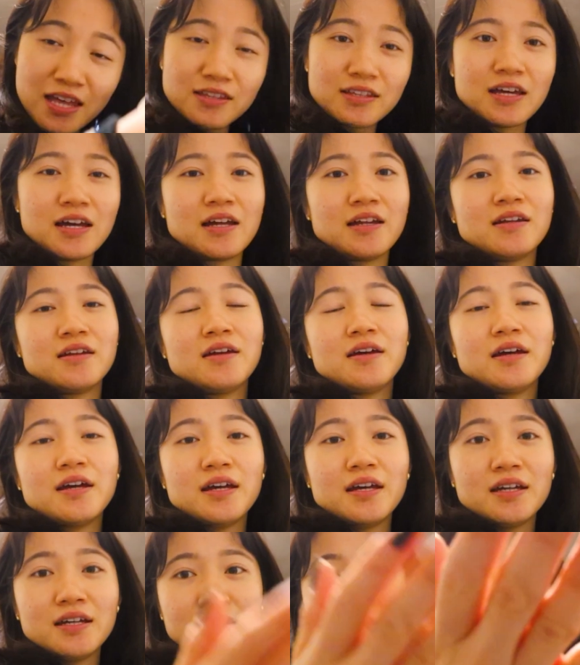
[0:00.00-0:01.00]
and then
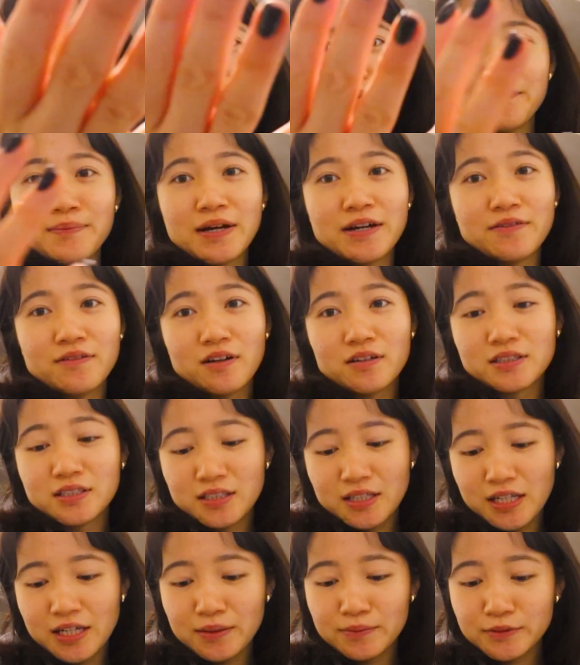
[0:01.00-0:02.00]
my
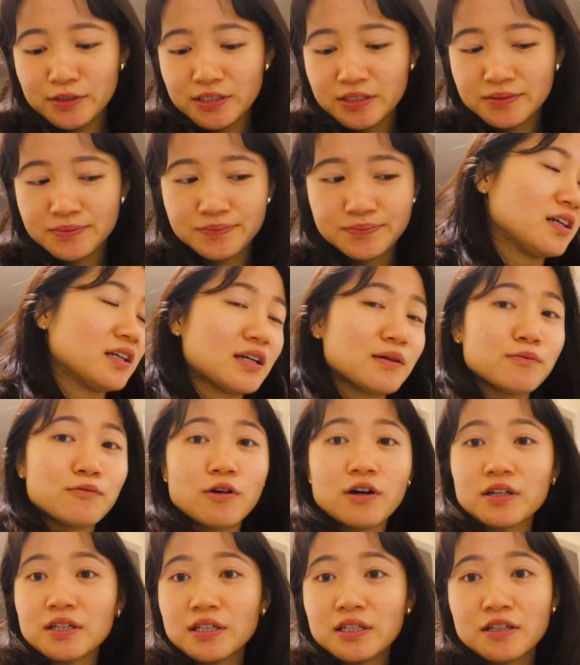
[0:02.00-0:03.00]
vlogging camera, and I'm
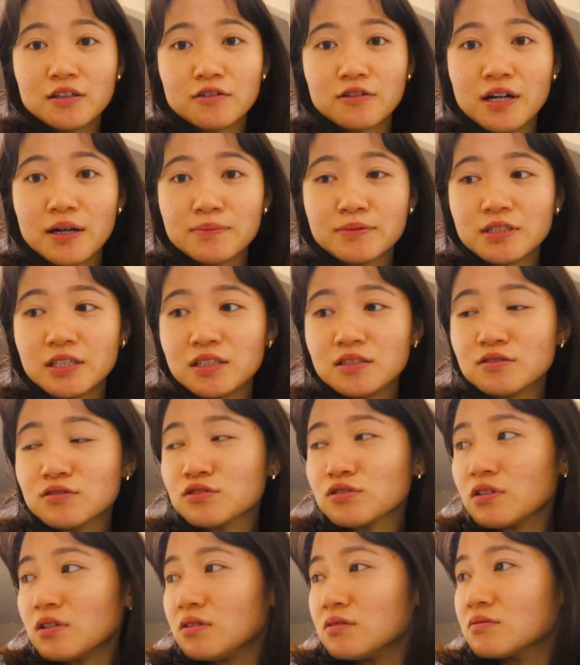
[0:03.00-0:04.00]
walking a crap ton,
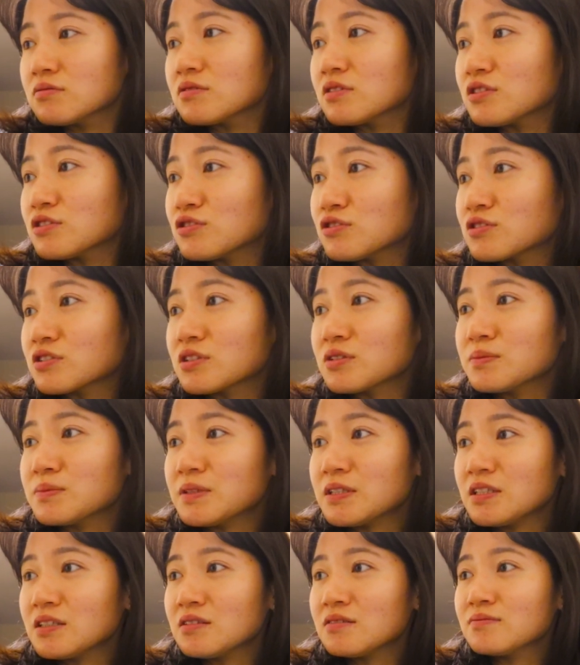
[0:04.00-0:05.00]
so this is gonna
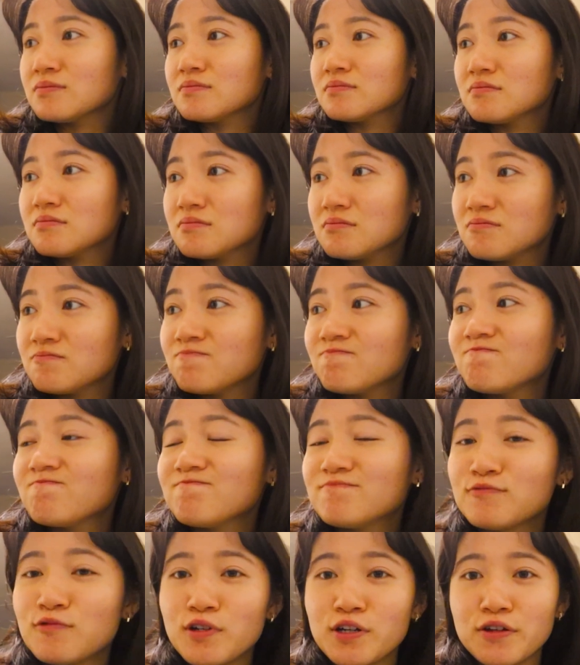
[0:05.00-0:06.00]
be
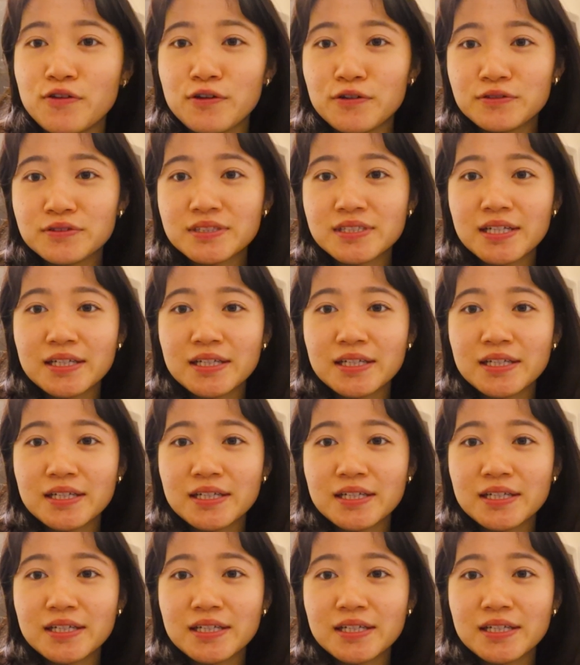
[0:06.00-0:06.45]
one of those